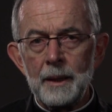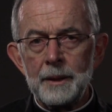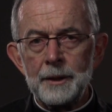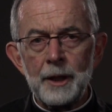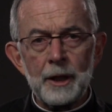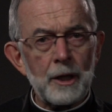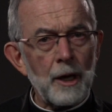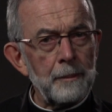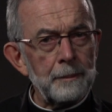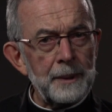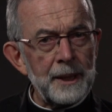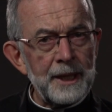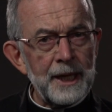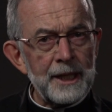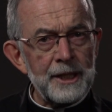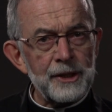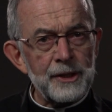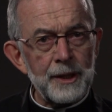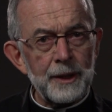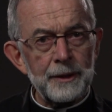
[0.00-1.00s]
The
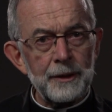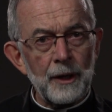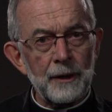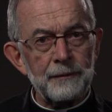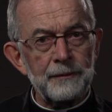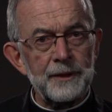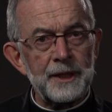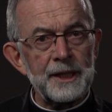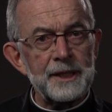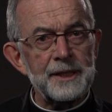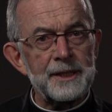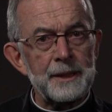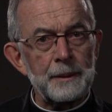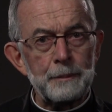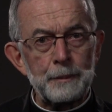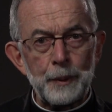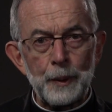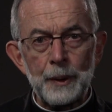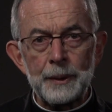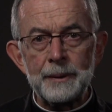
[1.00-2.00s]
combination of these
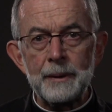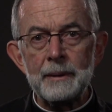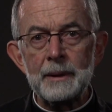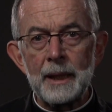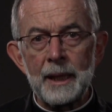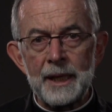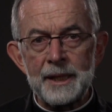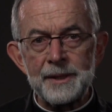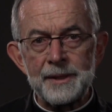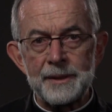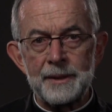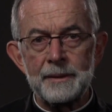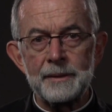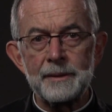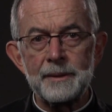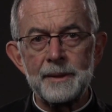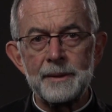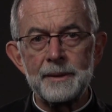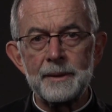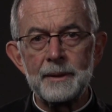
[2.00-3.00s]
important
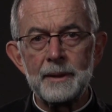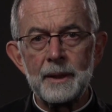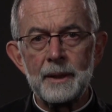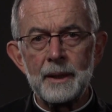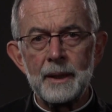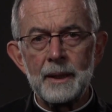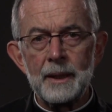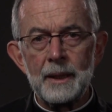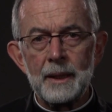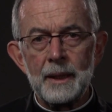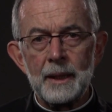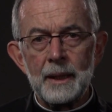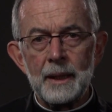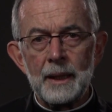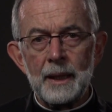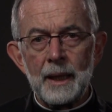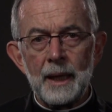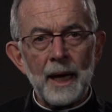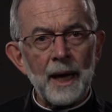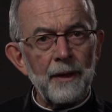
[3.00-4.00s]
lessons
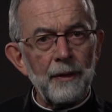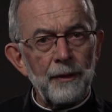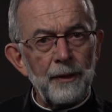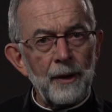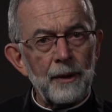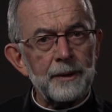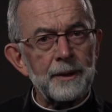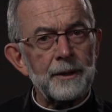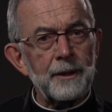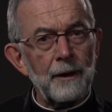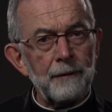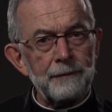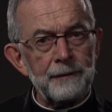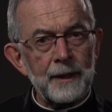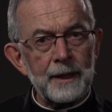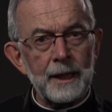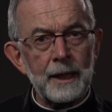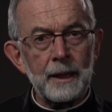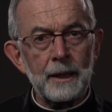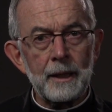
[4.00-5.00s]
and the
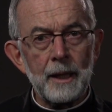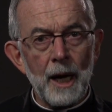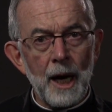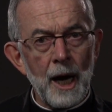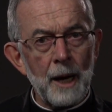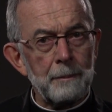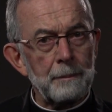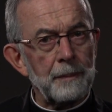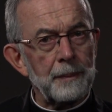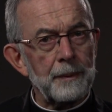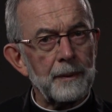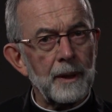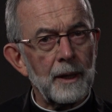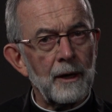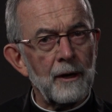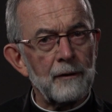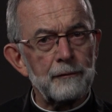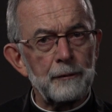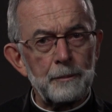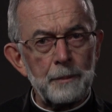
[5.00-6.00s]
toughening up
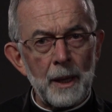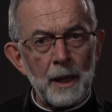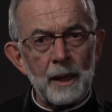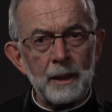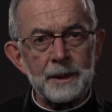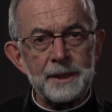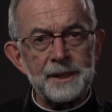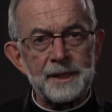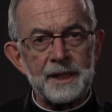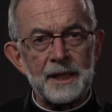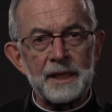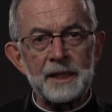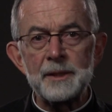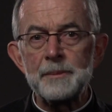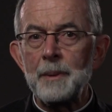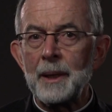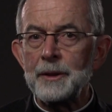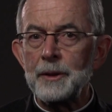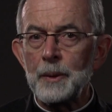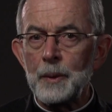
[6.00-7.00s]
of policies
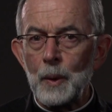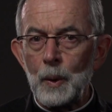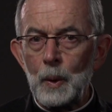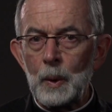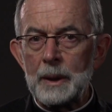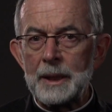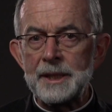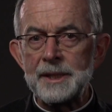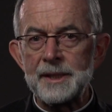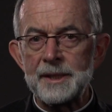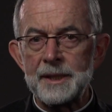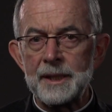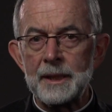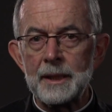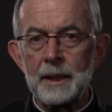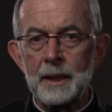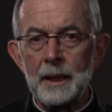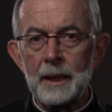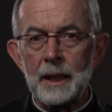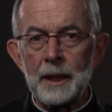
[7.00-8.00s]
by the Holy See
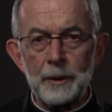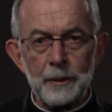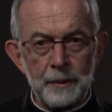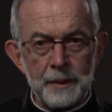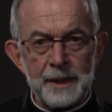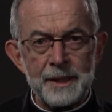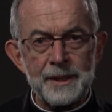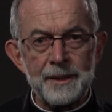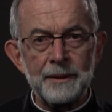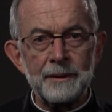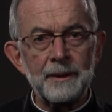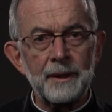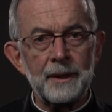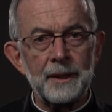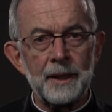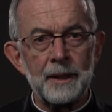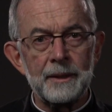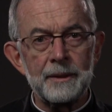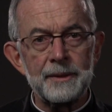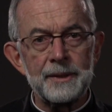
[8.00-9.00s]
in recent
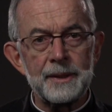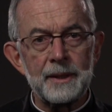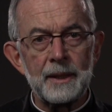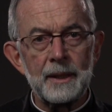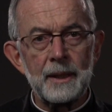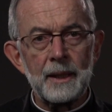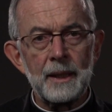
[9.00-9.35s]
years